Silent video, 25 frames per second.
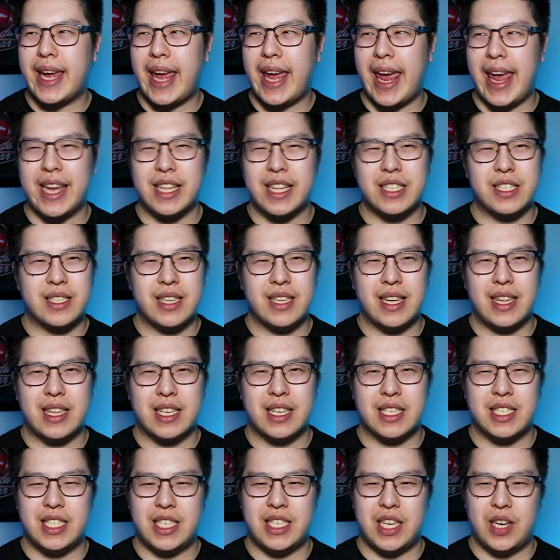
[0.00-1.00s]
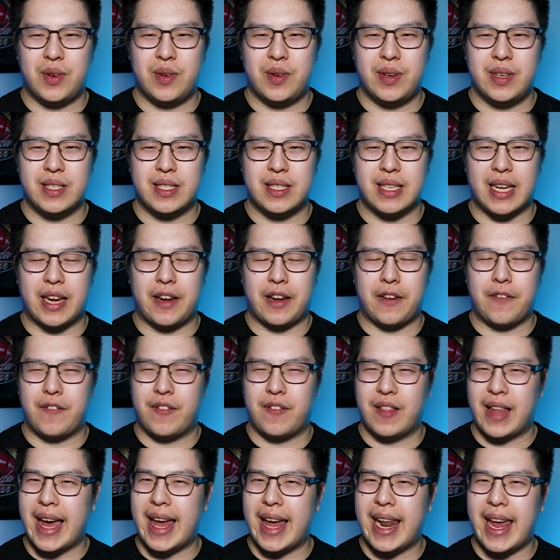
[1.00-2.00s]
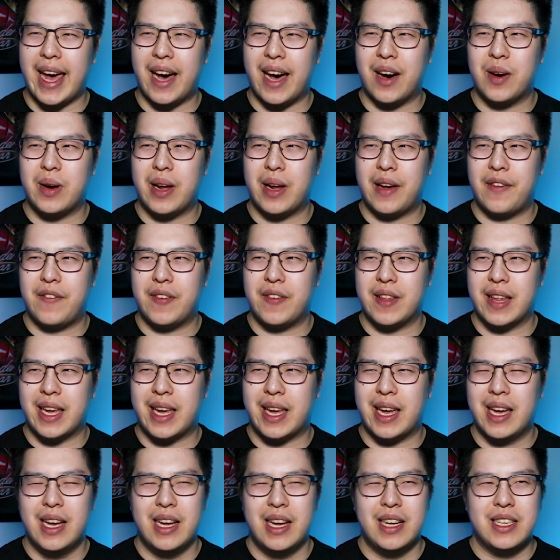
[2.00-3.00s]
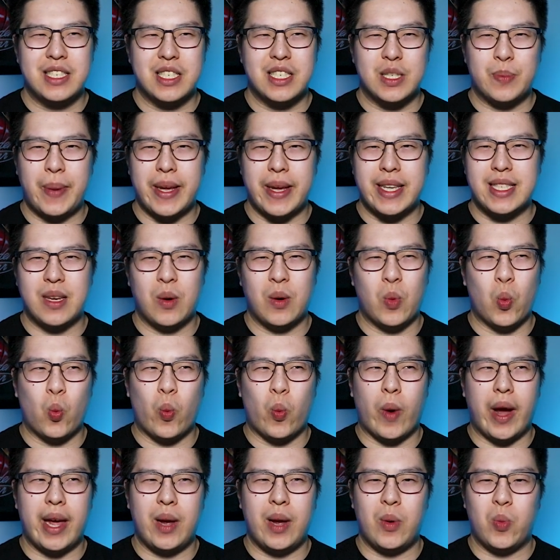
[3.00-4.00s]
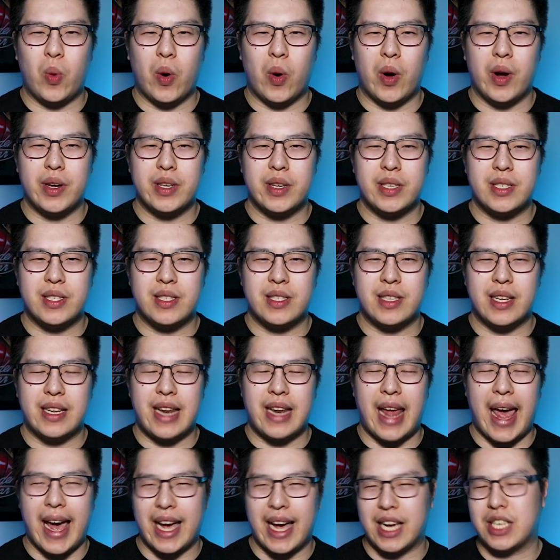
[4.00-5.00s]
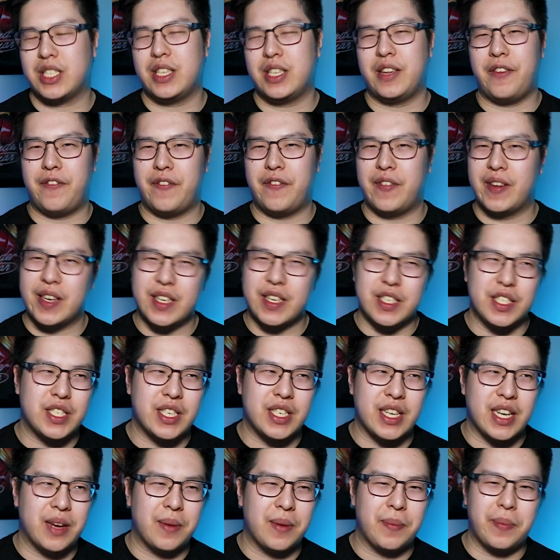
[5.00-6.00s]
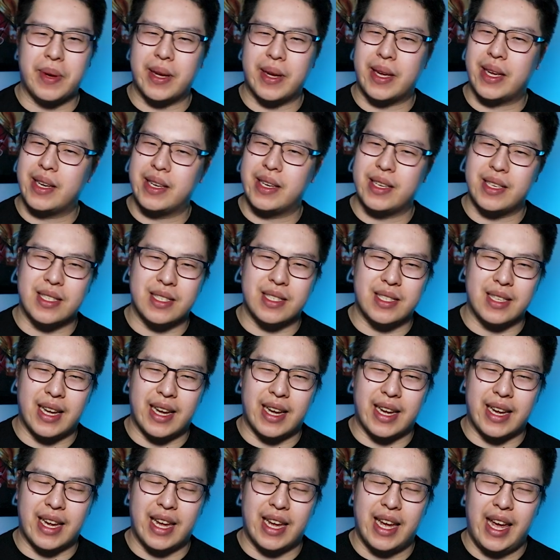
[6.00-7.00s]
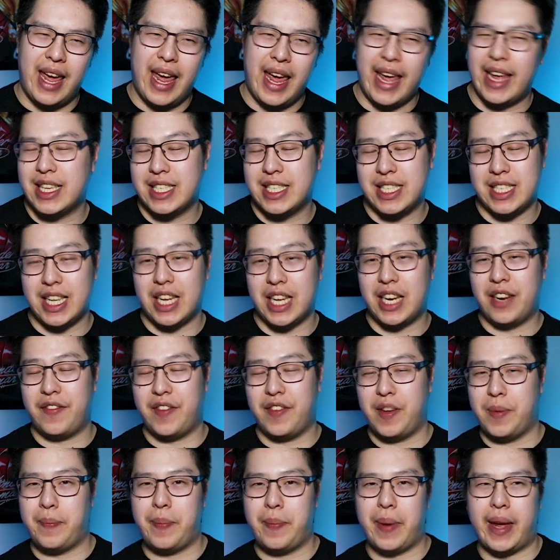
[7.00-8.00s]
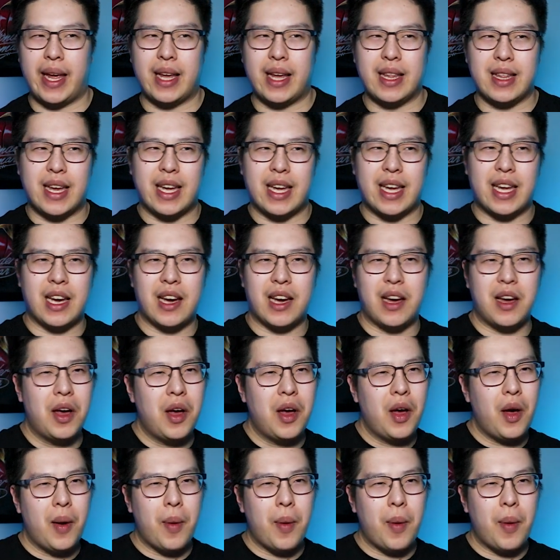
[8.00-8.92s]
cancelling the series like flat out, I feel like just makes it way worse than actually finishing it, because like instead of it being like a